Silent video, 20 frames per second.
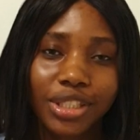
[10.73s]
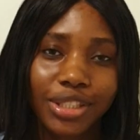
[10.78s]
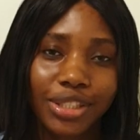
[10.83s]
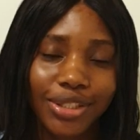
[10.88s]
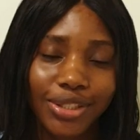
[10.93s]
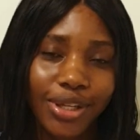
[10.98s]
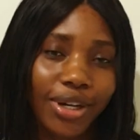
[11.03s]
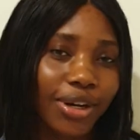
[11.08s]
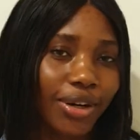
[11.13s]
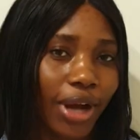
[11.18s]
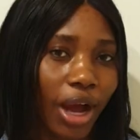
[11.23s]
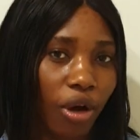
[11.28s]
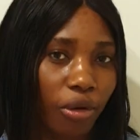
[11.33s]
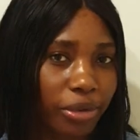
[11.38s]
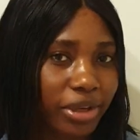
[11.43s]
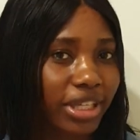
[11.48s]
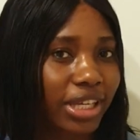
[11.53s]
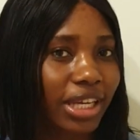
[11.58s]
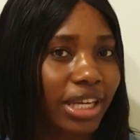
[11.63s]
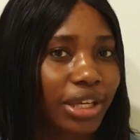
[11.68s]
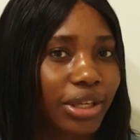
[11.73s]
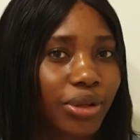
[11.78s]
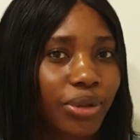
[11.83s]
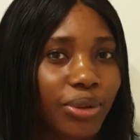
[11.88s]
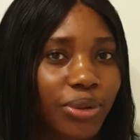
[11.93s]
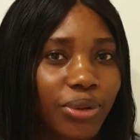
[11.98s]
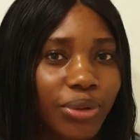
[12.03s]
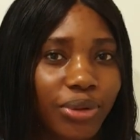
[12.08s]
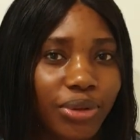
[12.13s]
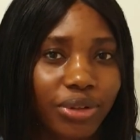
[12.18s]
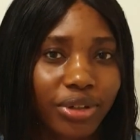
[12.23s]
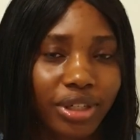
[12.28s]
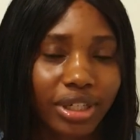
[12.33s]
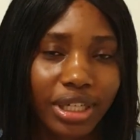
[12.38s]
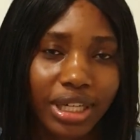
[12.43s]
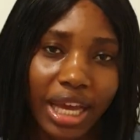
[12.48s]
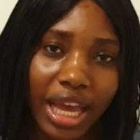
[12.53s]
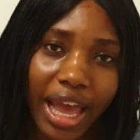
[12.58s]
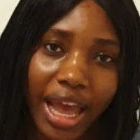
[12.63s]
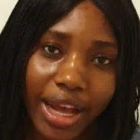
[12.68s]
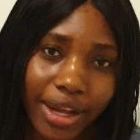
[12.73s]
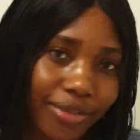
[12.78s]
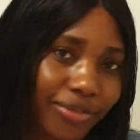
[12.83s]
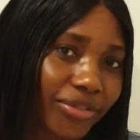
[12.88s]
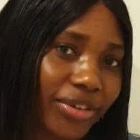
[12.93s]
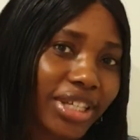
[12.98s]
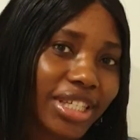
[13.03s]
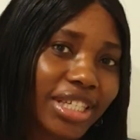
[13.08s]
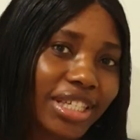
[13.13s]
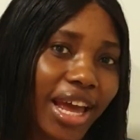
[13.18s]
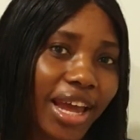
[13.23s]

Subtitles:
So I'll be telling you everything